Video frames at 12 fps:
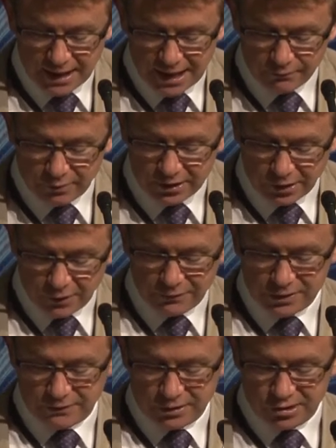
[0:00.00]
and with the
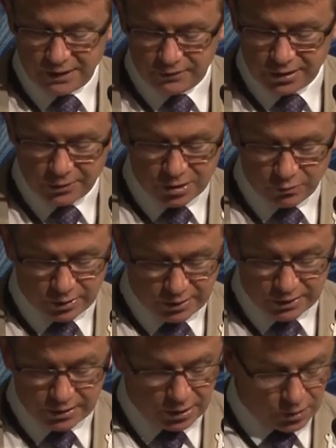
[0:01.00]
Office of the Chief Social
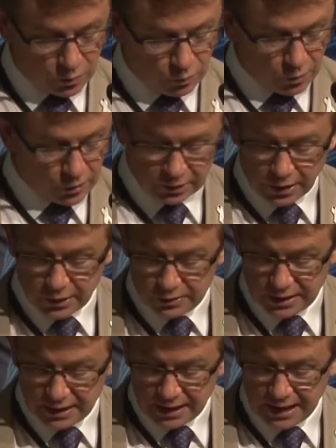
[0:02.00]
Worker's
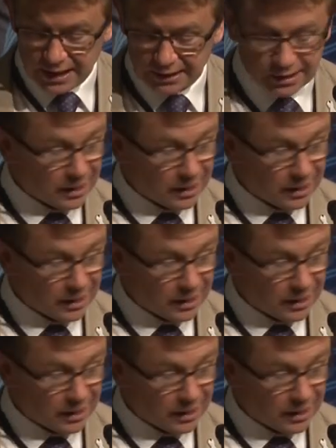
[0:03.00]
workload and